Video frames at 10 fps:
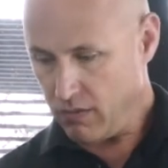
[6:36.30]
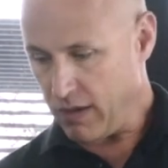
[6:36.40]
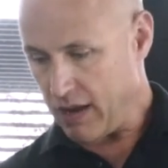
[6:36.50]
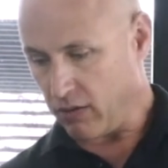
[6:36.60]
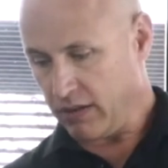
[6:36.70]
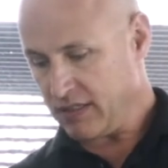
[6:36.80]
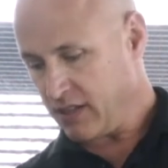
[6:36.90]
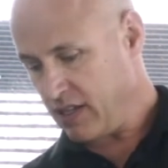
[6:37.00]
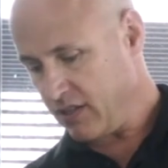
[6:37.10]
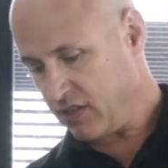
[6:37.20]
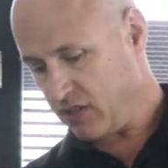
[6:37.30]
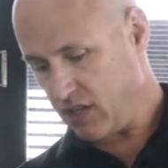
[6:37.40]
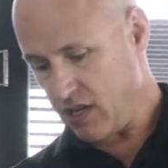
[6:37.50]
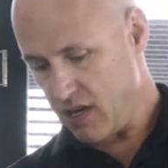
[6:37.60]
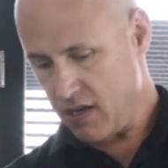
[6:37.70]
We add our lid to
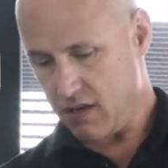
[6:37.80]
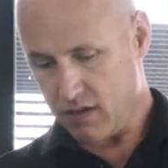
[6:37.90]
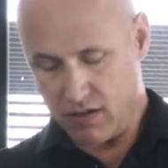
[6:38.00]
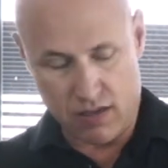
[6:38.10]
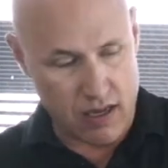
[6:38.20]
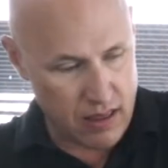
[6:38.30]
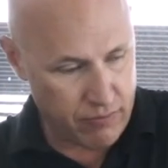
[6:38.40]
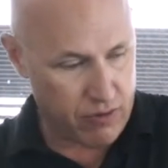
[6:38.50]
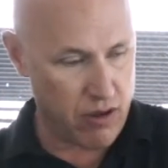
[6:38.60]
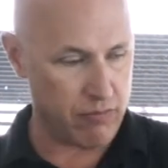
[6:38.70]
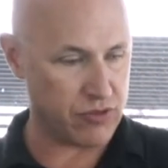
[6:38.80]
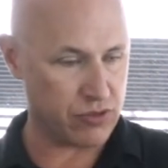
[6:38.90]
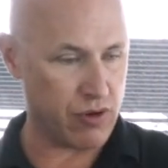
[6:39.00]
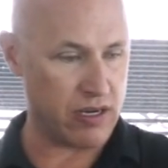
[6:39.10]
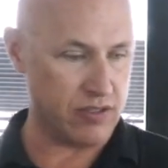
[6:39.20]
this, and then we're
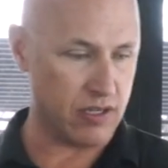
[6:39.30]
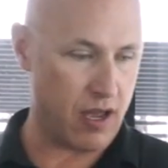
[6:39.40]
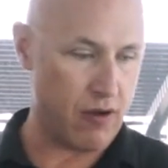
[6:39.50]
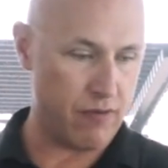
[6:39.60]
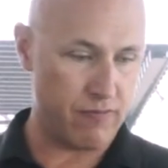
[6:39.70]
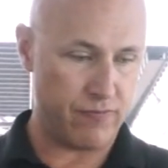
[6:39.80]
almost ready to go.